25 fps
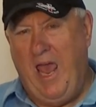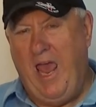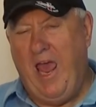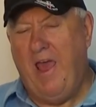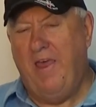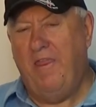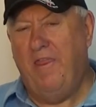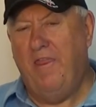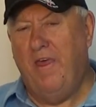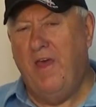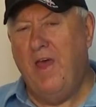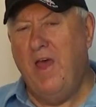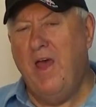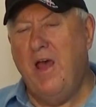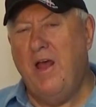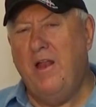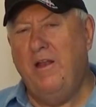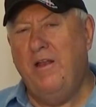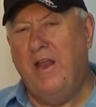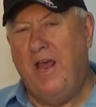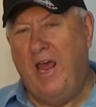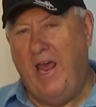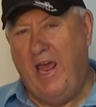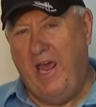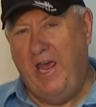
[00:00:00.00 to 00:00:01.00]
And
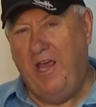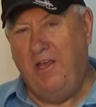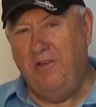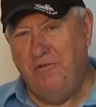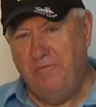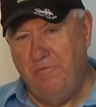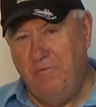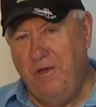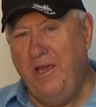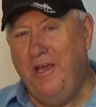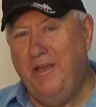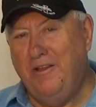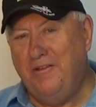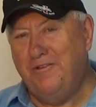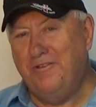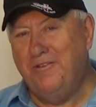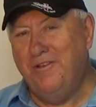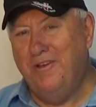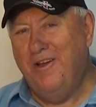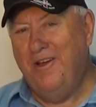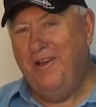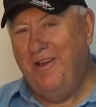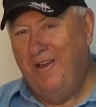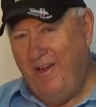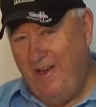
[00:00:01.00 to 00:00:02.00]
then Hayes Meats
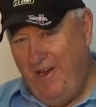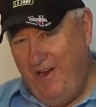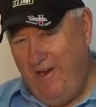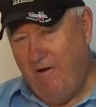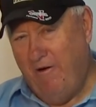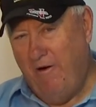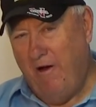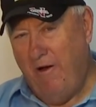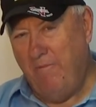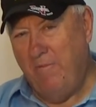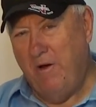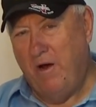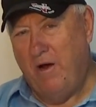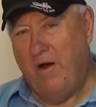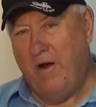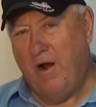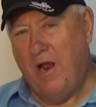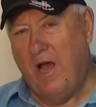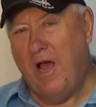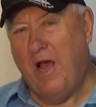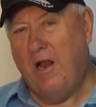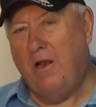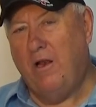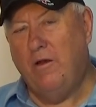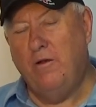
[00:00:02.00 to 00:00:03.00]
here on Merritt
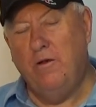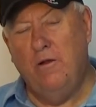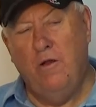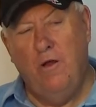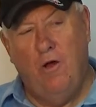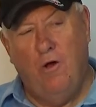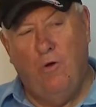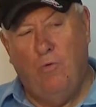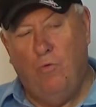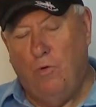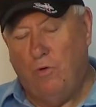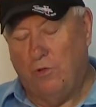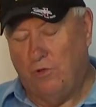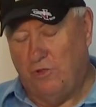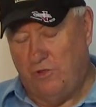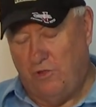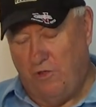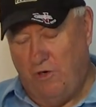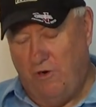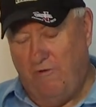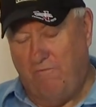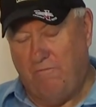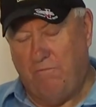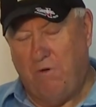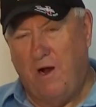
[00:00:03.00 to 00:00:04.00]
Island will
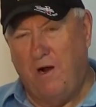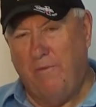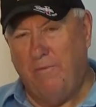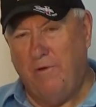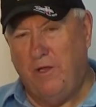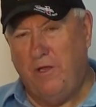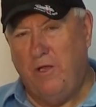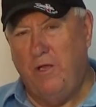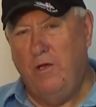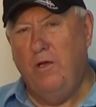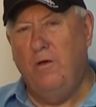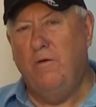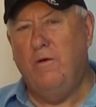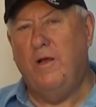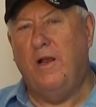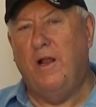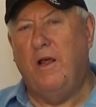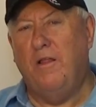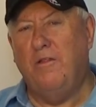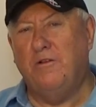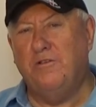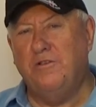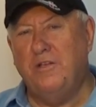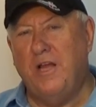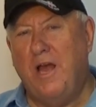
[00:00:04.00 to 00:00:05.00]
serve barbecue and
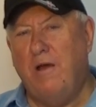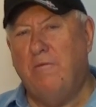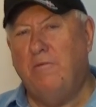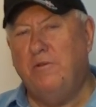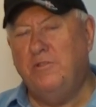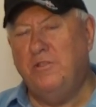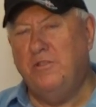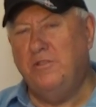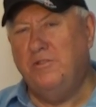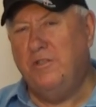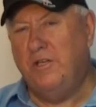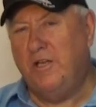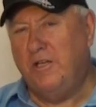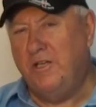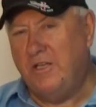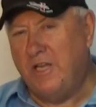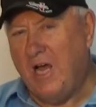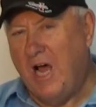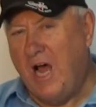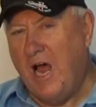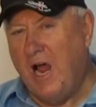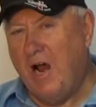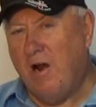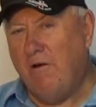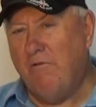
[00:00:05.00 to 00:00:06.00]
other sandwiches the
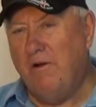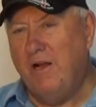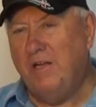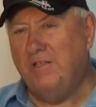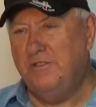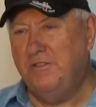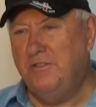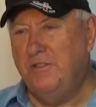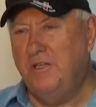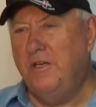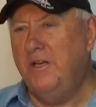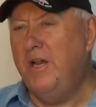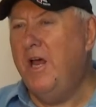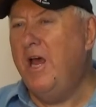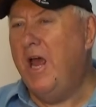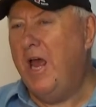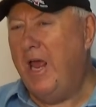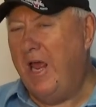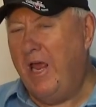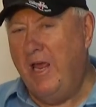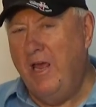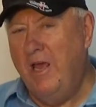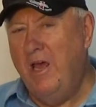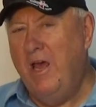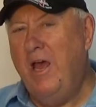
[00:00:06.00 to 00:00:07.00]
entire rest of the
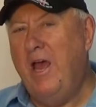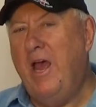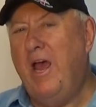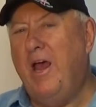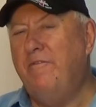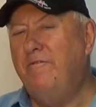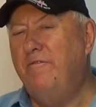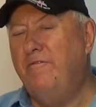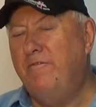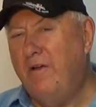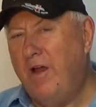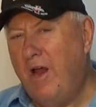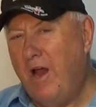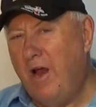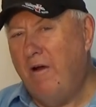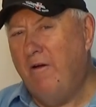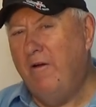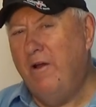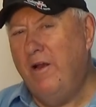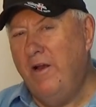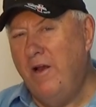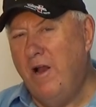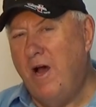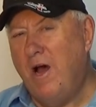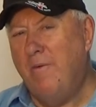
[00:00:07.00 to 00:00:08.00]
day at
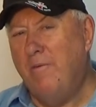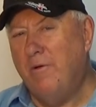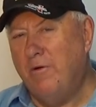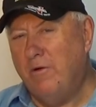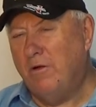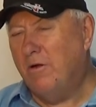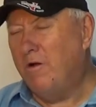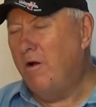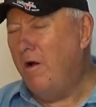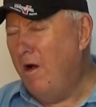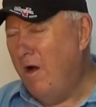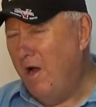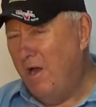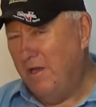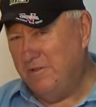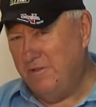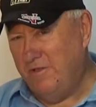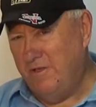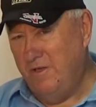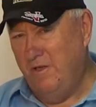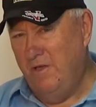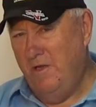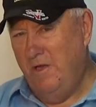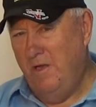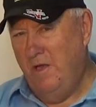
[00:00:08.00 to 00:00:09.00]
very nominal cost